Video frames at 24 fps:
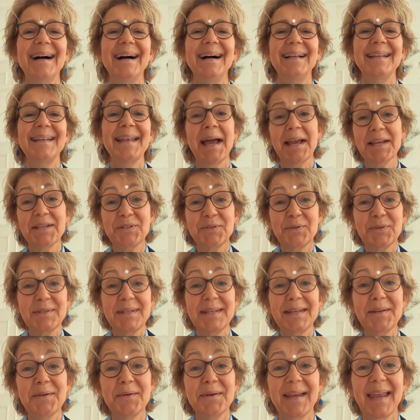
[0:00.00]
Nice to see
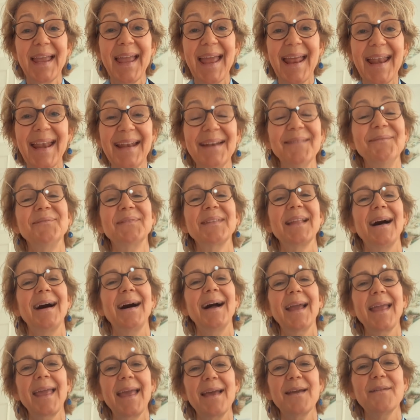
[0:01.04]
you again.
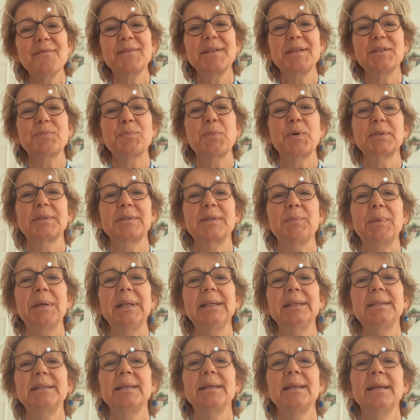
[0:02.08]
I have this
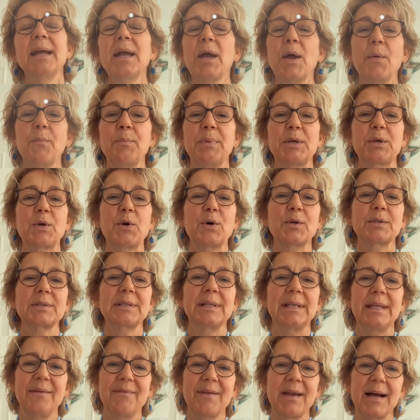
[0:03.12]
possibility because
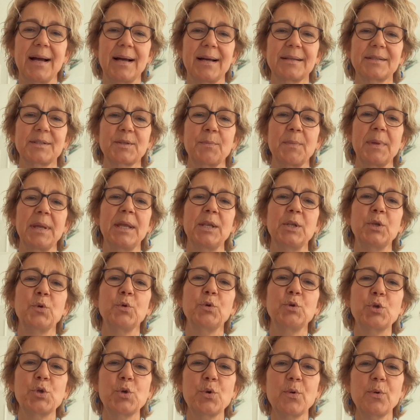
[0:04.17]
Livia asked me to
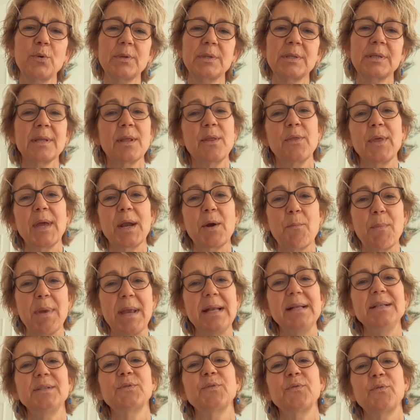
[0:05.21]
choose their
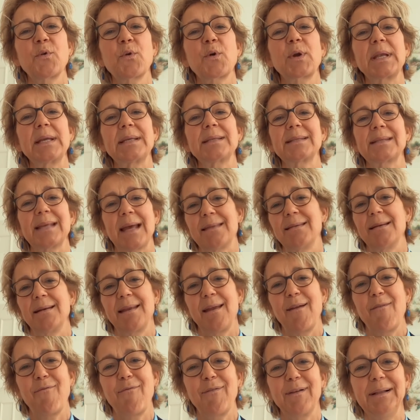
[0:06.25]
meals for this
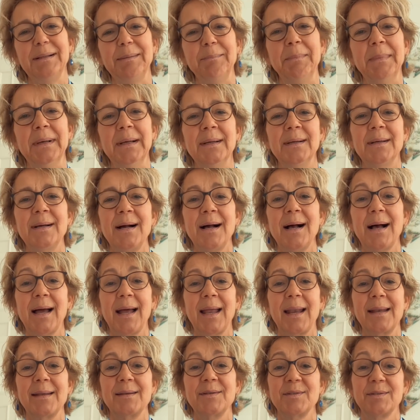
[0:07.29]
Saturday film.
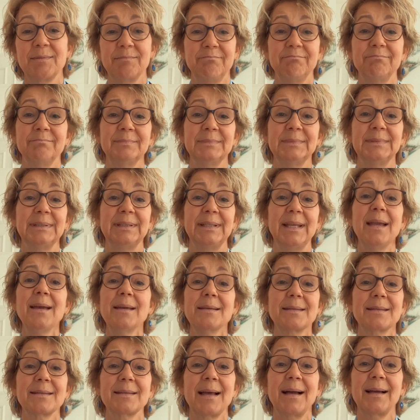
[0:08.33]
And
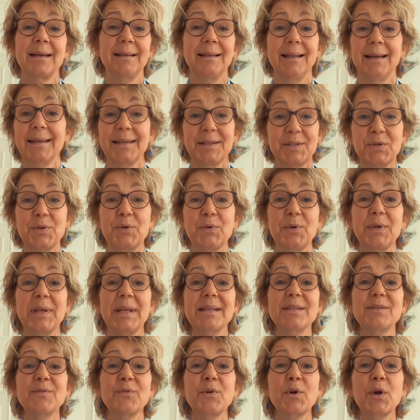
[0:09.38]
yes, I like to do
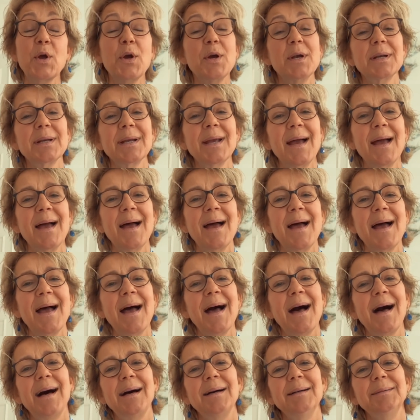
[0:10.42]
this for her.
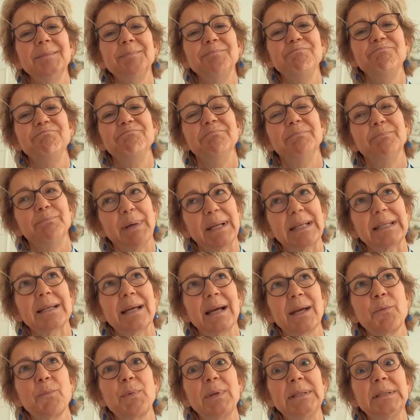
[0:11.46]
Um, but
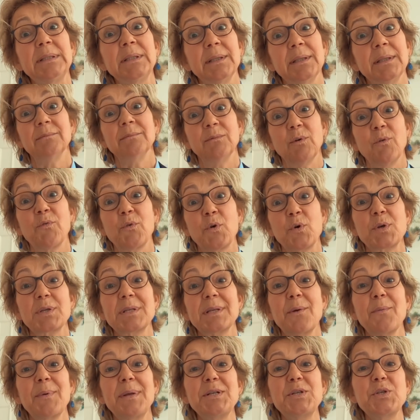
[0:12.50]
I will, of course,
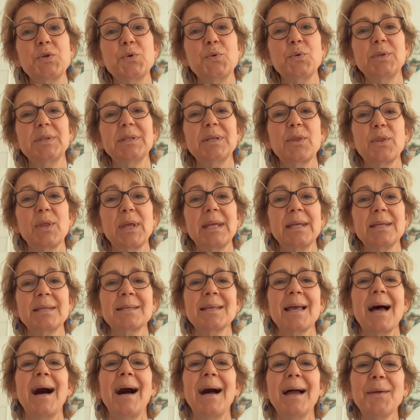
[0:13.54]
I will choose the things
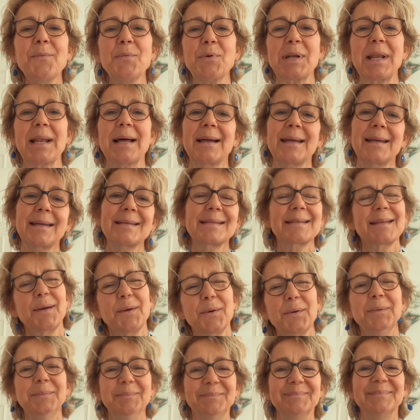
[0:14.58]
I would like.
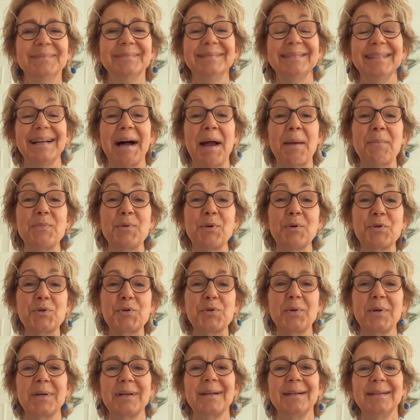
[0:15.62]
So I'm not
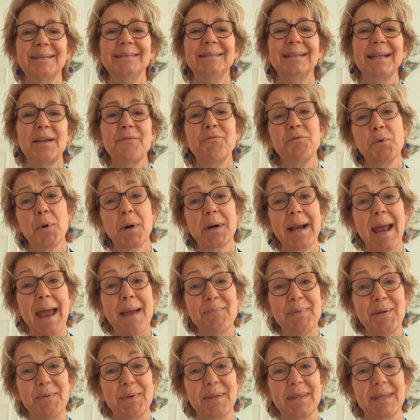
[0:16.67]
sure if you are
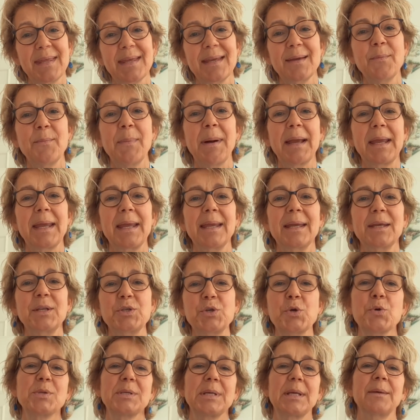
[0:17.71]
happy with my
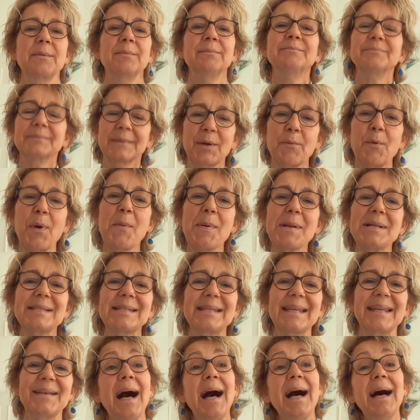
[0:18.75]
choosing. We will
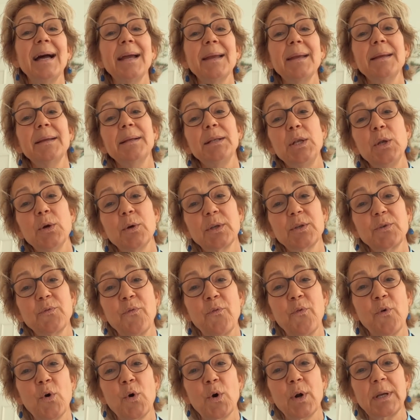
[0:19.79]
see. I looked
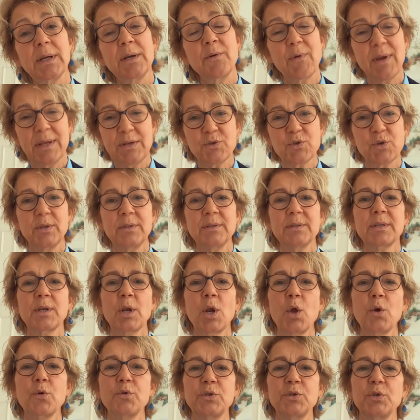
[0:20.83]
for restaurants
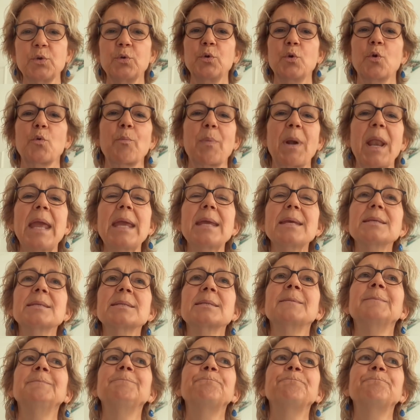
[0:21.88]
close to your place.